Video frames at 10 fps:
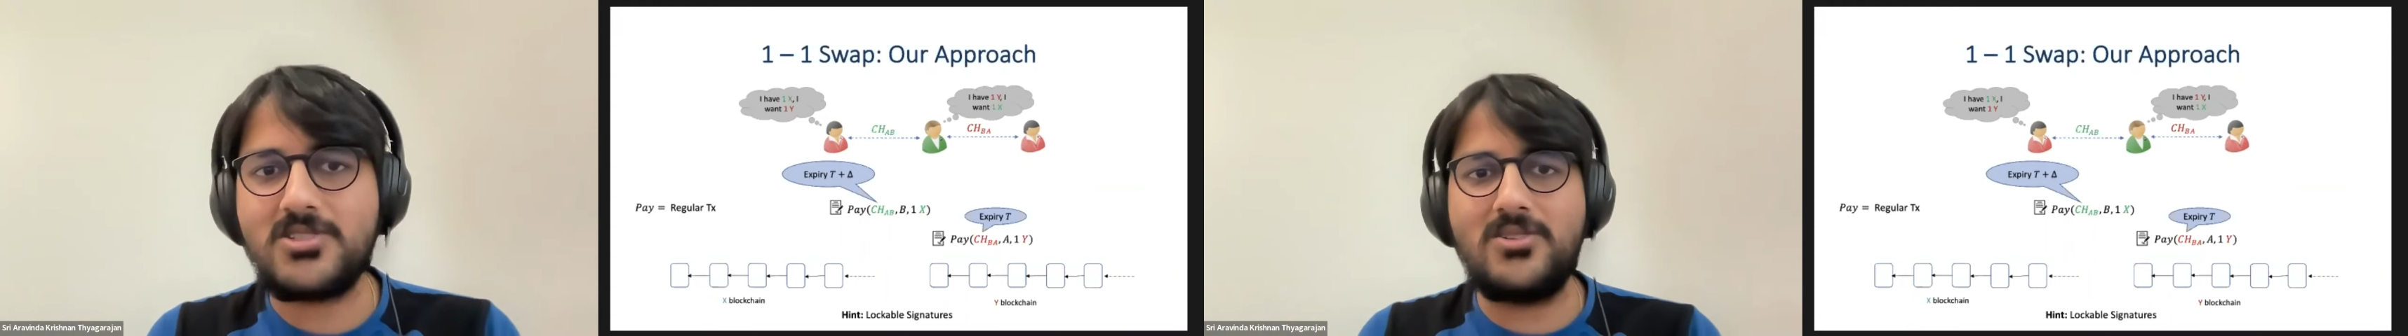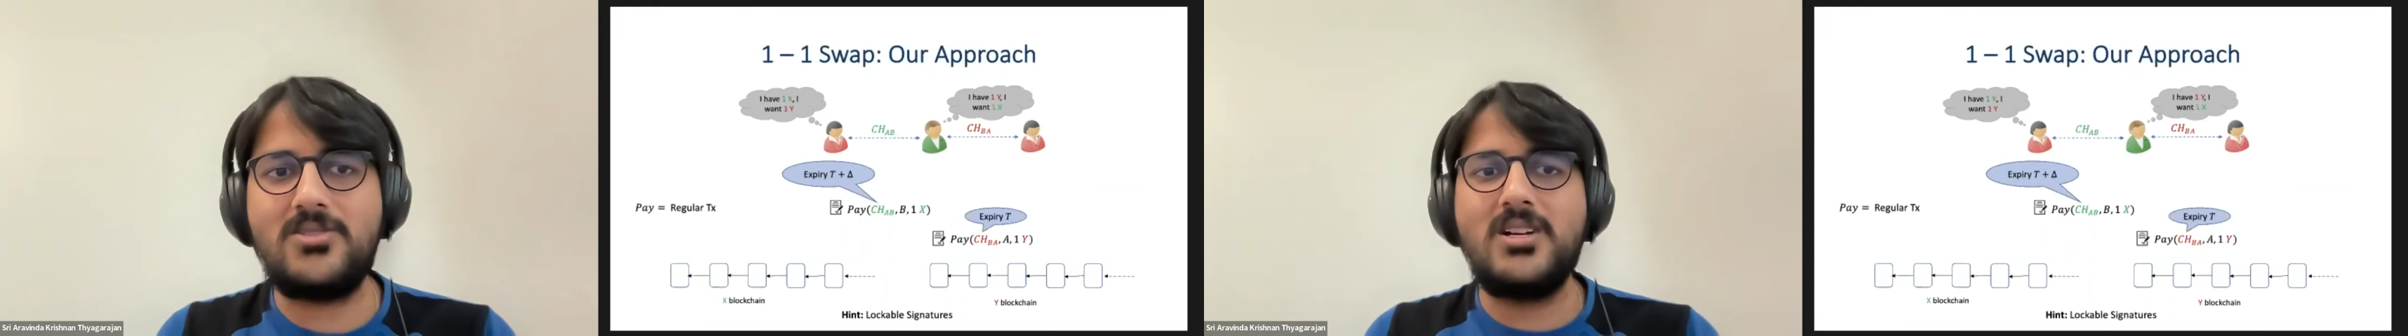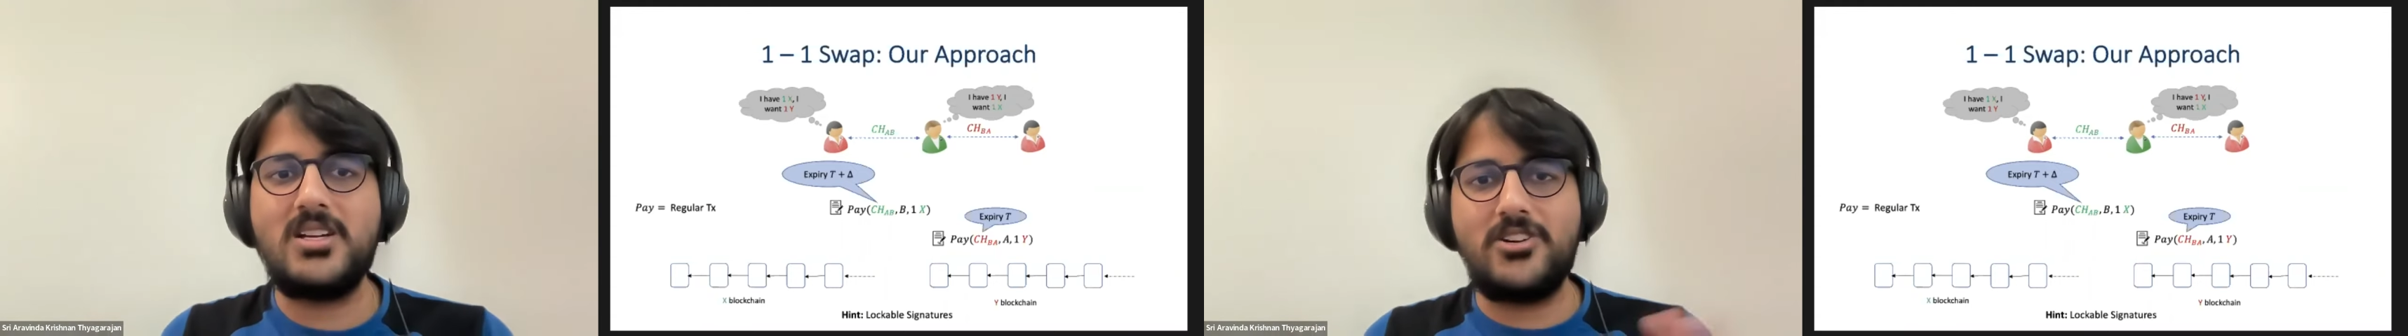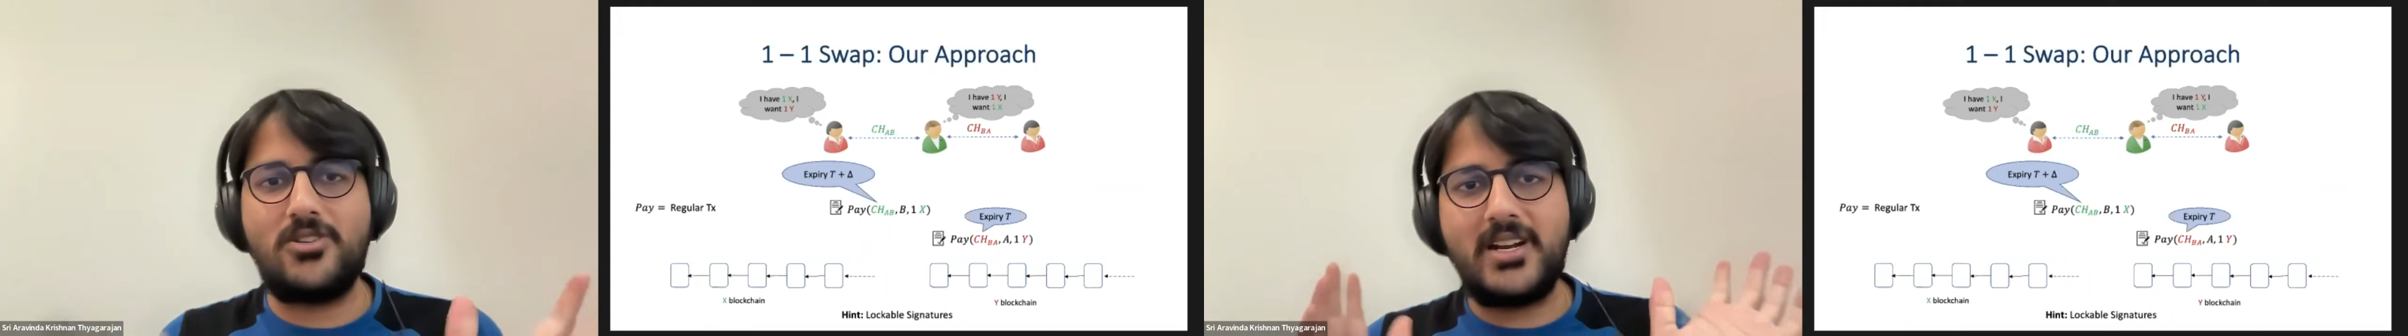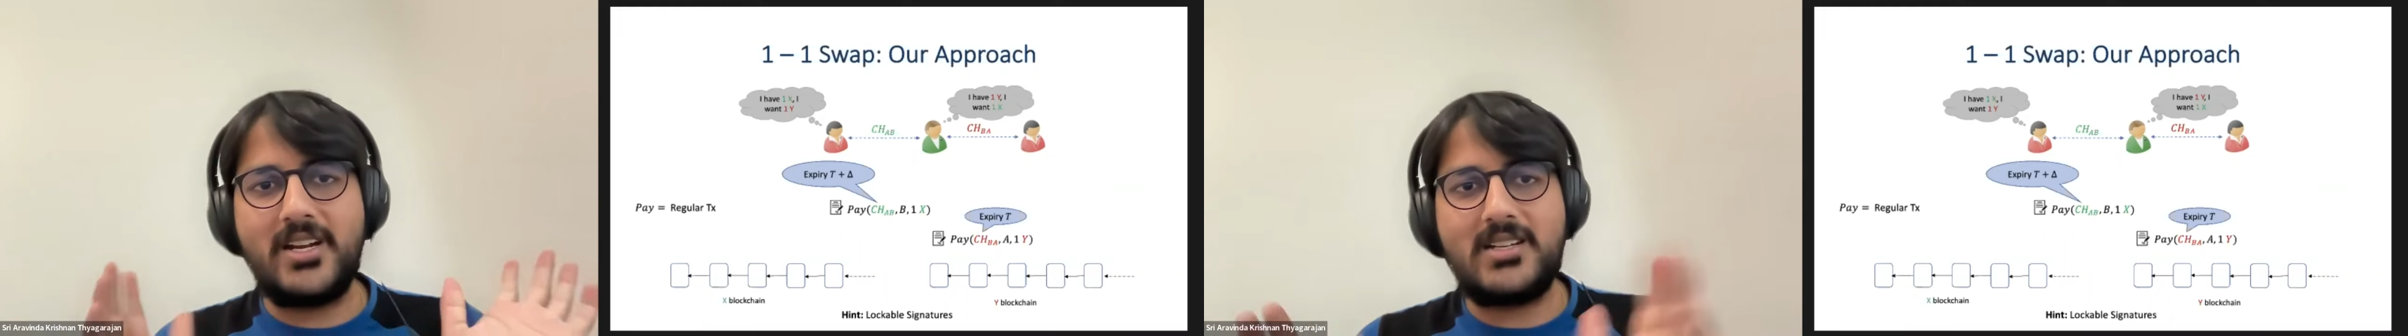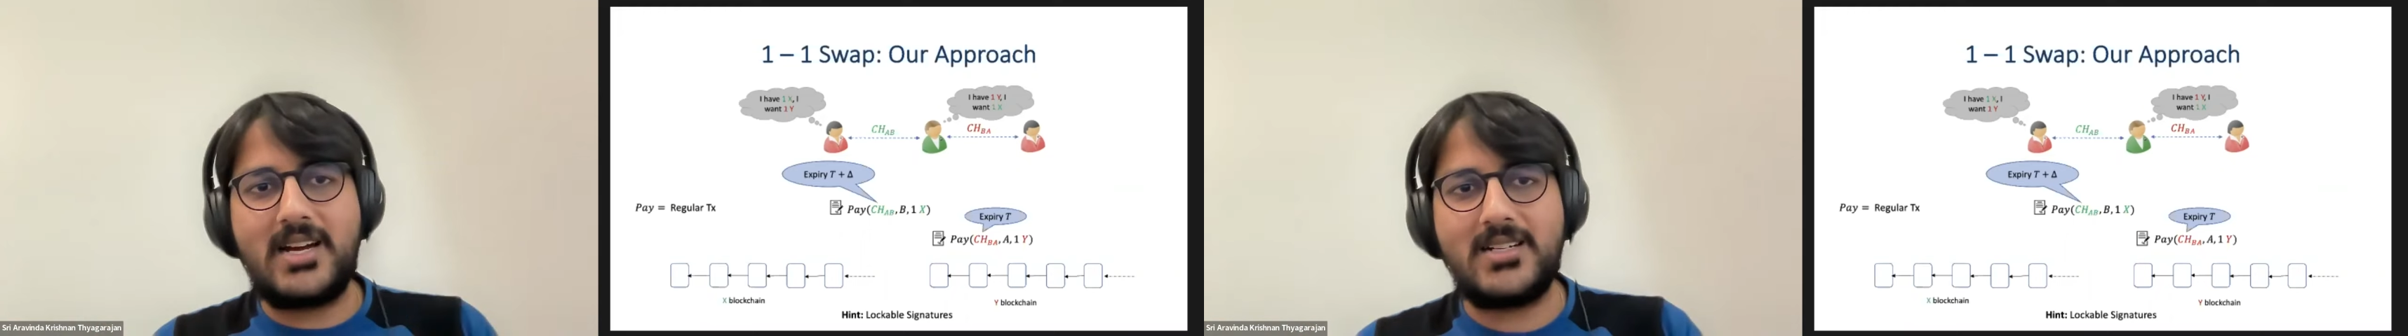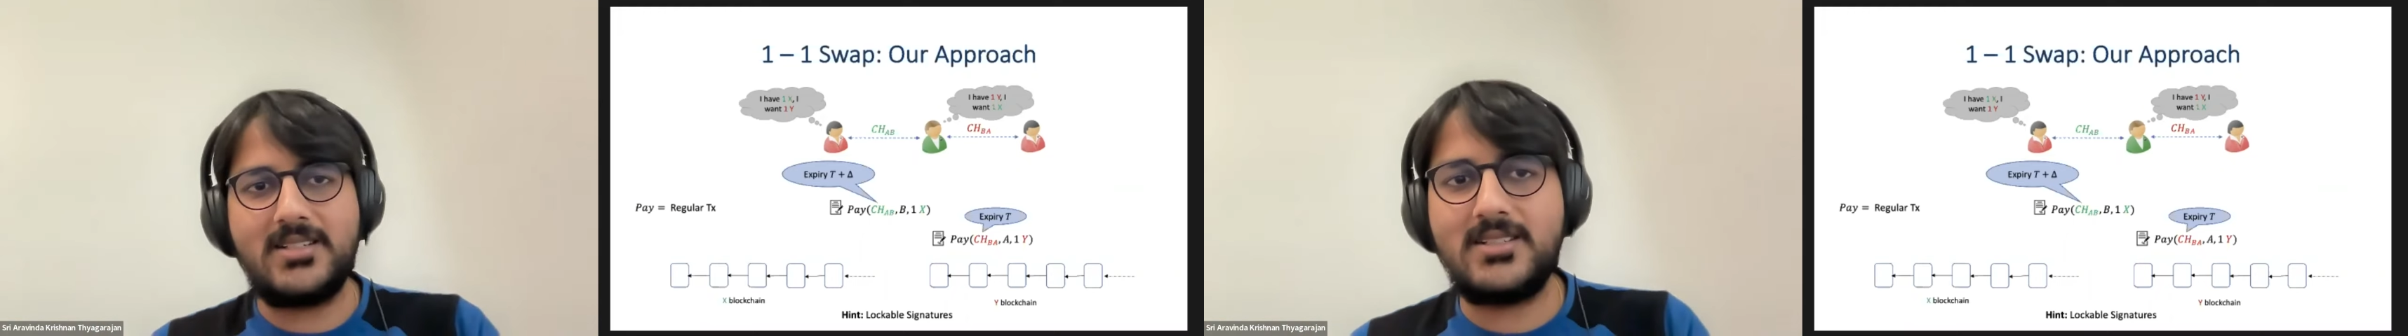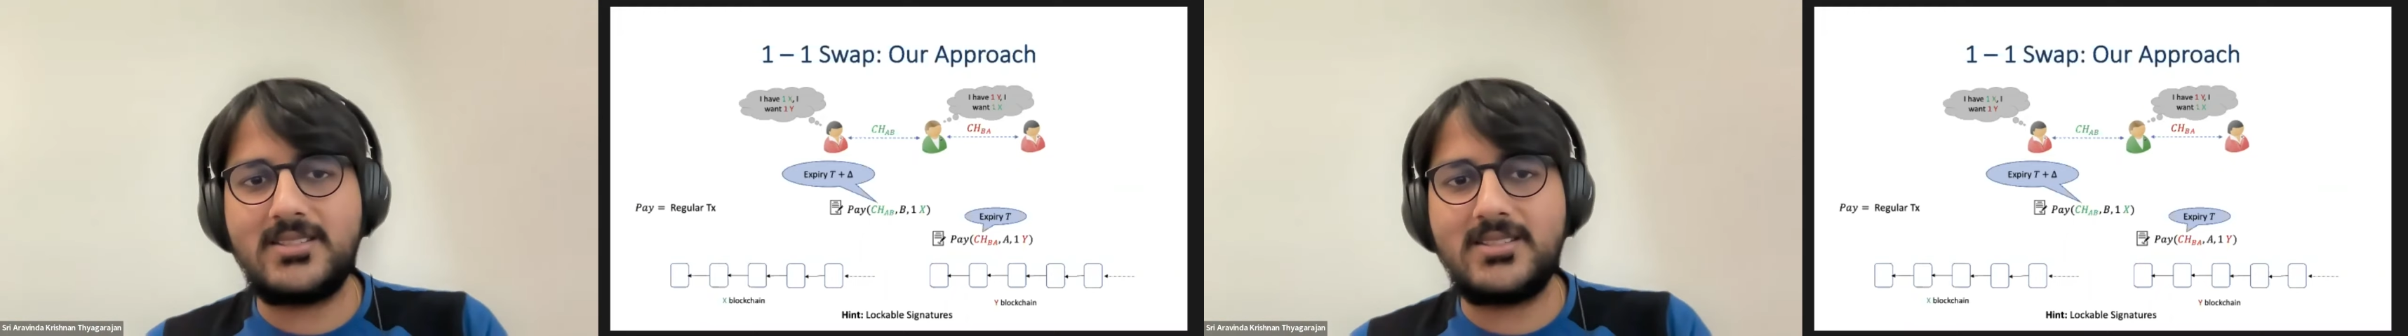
so you don't need that